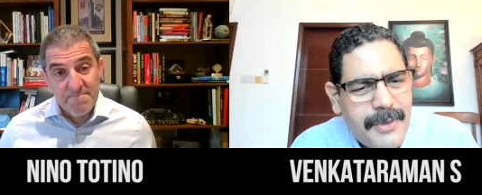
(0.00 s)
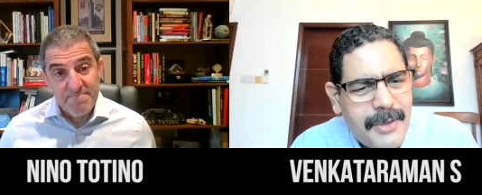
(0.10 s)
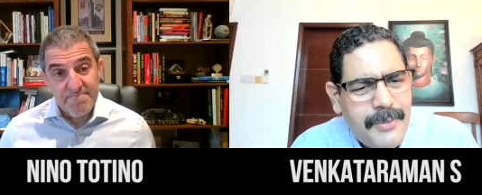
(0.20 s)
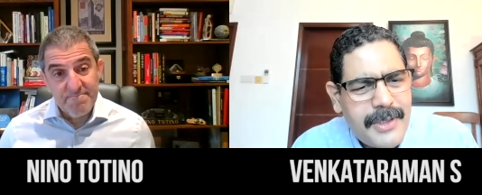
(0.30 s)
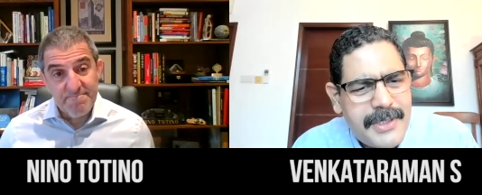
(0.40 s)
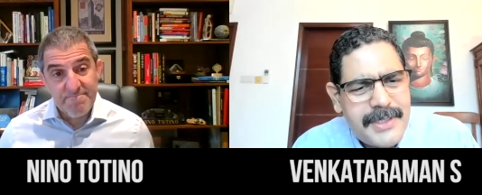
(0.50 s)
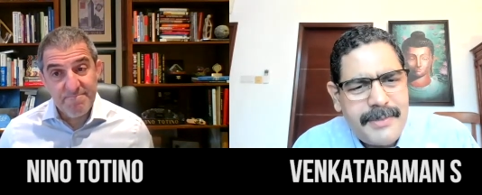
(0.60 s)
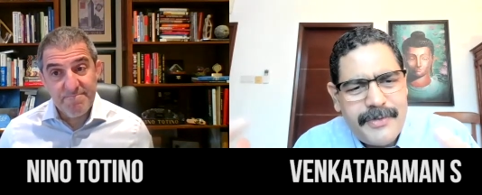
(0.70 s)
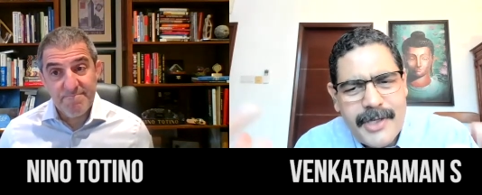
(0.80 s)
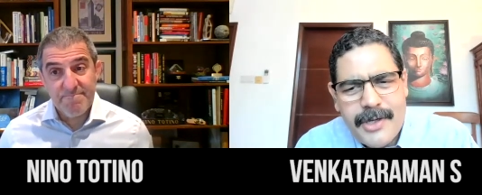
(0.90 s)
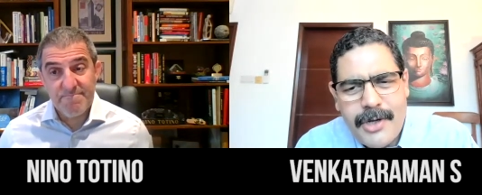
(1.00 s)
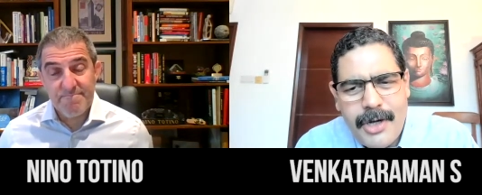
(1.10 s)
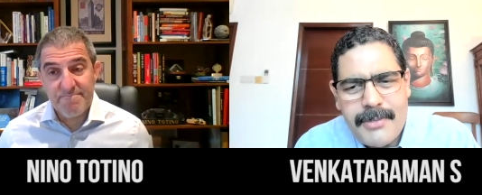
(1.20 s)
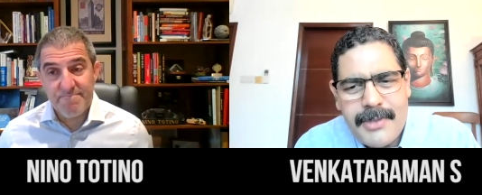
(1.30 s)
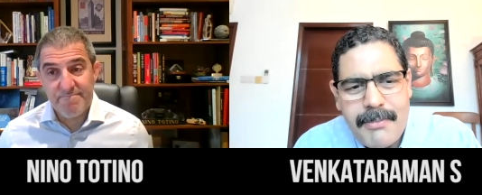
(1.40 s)
Speaker 1: What are some of the
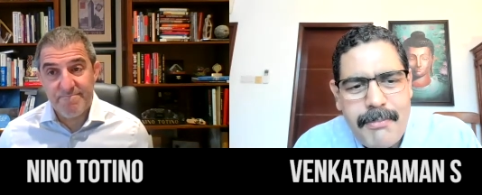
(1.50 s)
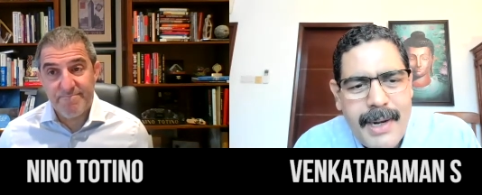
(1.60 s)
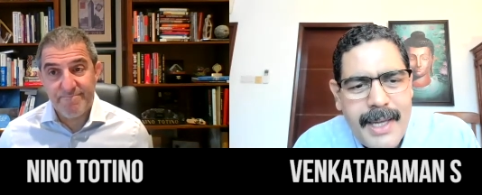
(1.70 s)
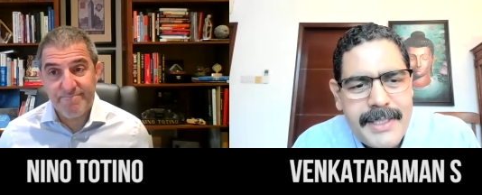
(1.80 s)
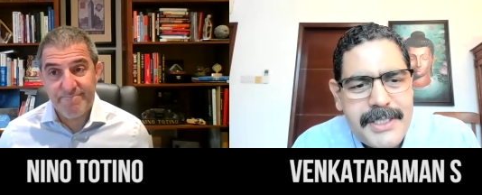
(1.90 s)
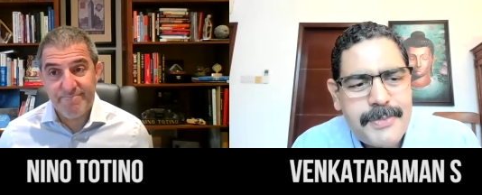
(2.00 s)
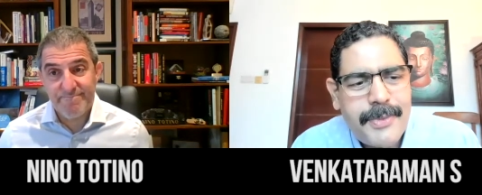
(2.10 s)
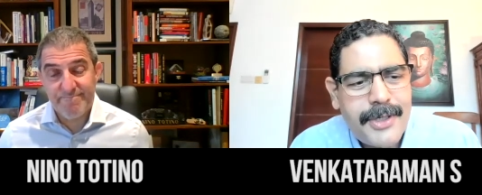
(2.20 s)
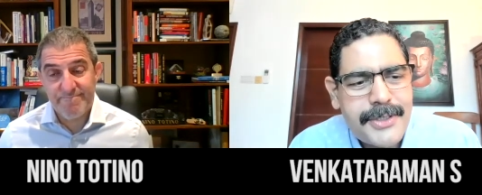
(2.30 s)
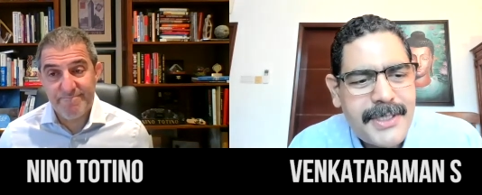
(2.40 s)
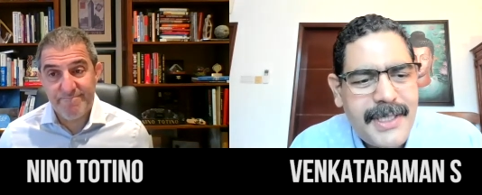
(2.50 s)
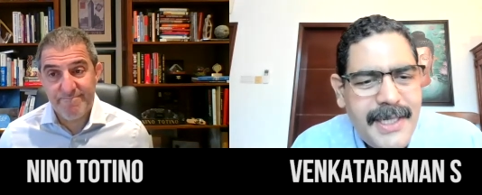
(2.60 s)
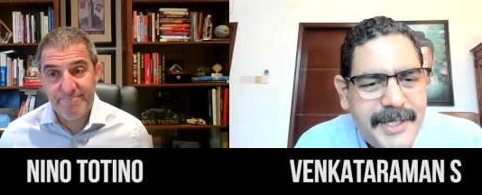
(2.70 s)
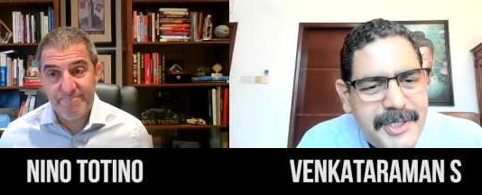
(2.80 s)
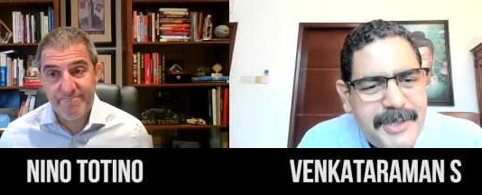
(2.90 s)
common blind spots in
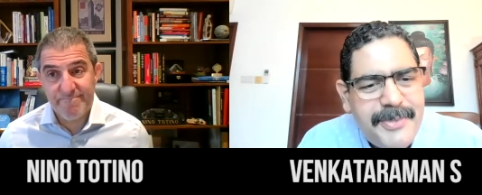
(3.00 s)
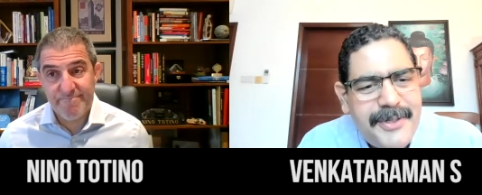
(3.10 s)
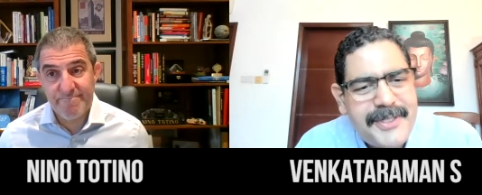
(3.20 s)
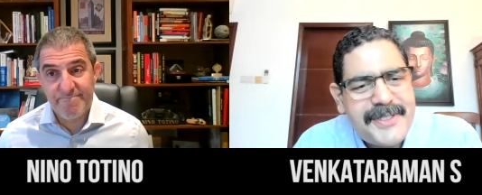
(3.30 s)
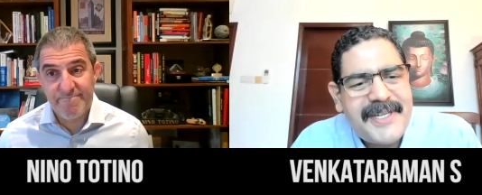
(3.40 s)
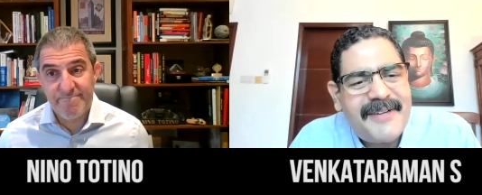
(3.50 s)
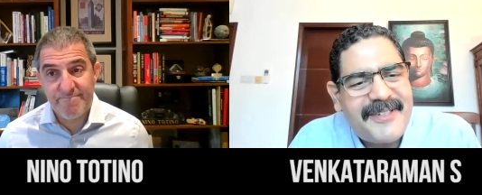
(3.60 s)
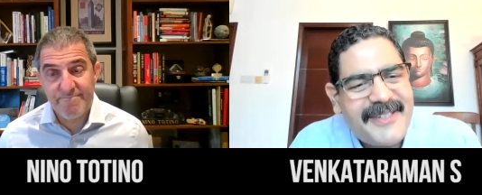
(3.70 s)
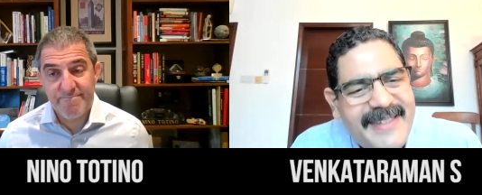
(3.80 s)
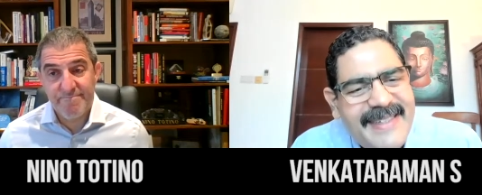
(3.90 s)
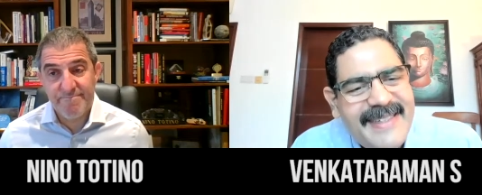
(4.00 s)
leadership you're discovering?